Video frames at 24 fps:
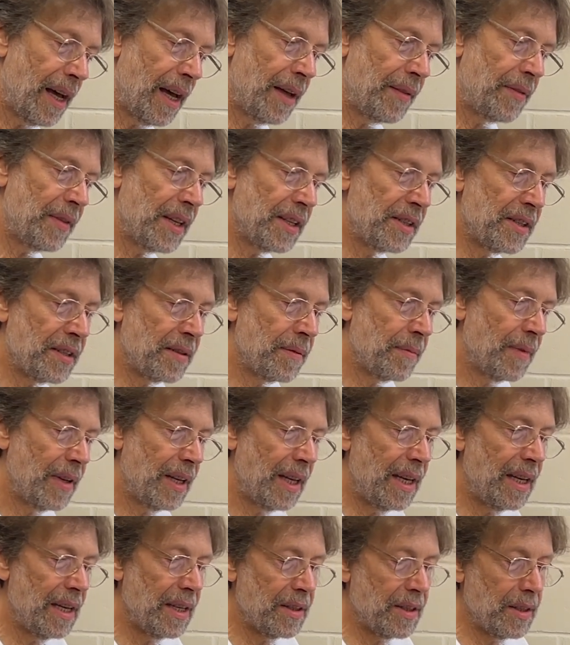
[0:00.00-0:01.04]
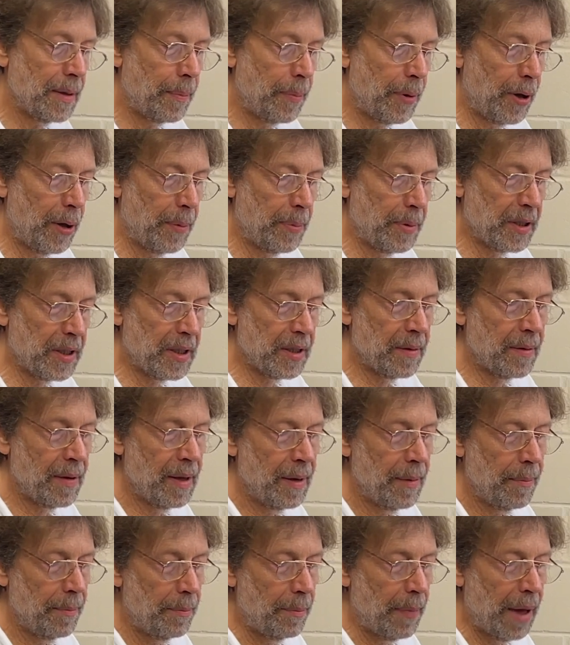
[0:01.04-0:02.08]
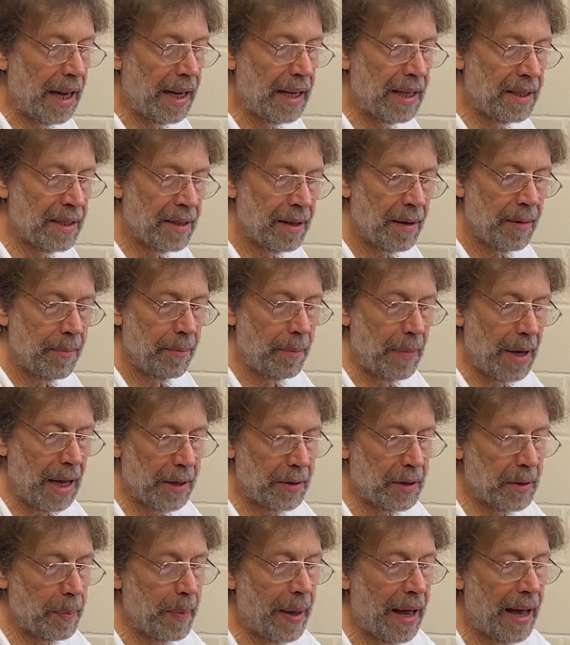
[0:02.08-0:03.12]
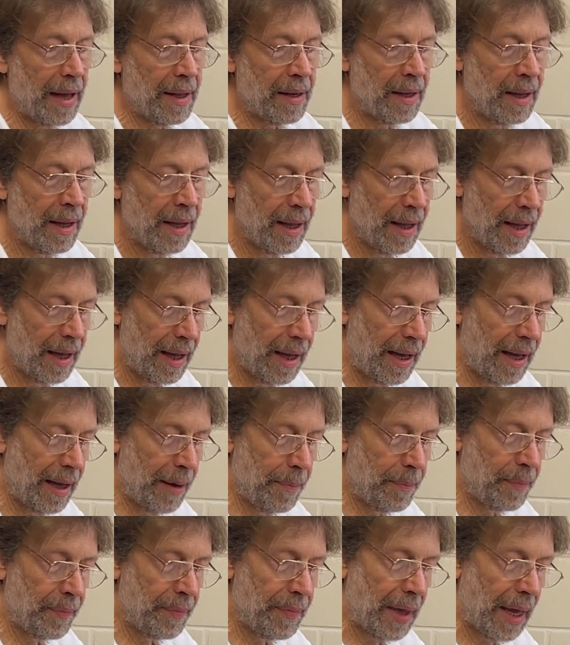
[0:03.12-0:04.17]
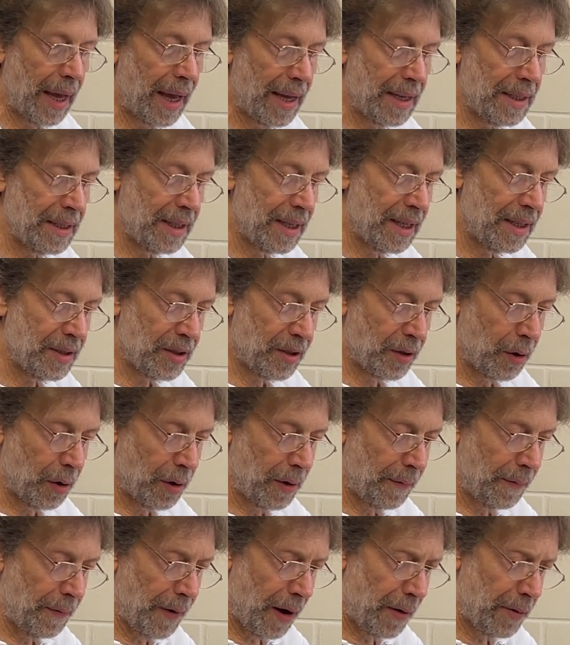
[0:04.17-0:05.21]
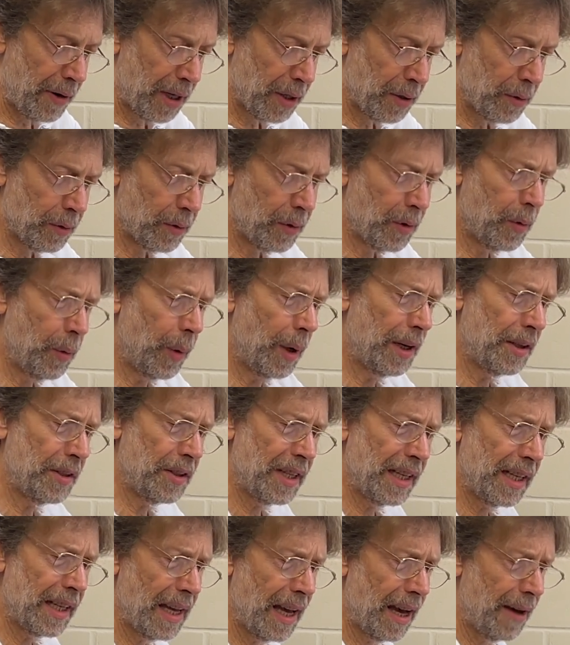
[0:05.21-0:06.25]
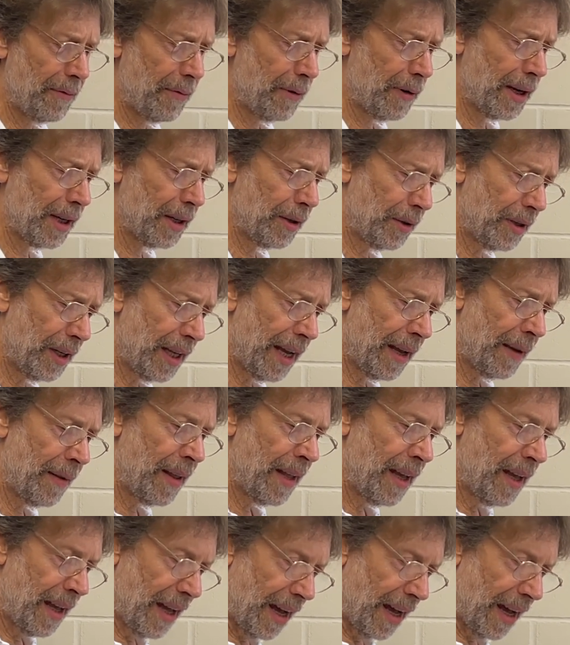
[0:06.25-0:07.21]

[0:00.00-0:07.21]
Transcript: This is a purpose-made mouse mat, and it's got a very good quality covering on it.